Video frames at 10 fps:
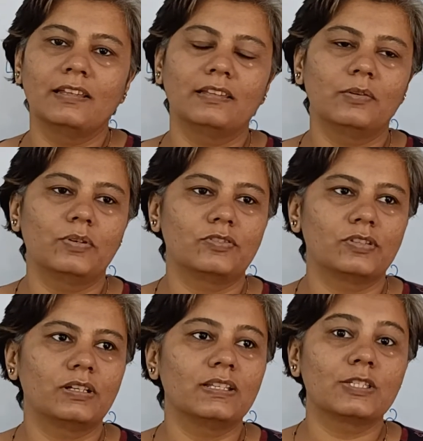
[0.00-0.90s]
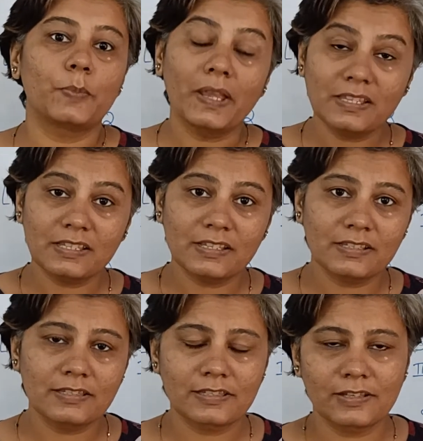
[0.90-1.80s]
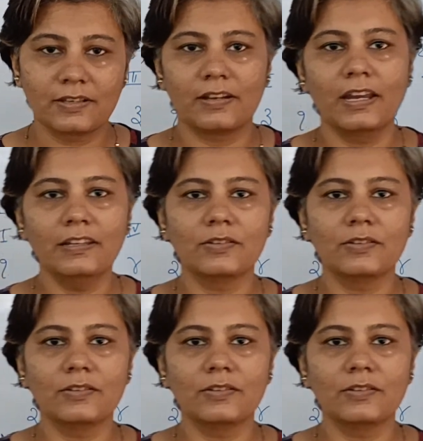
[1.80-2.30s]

they were trading spices, right?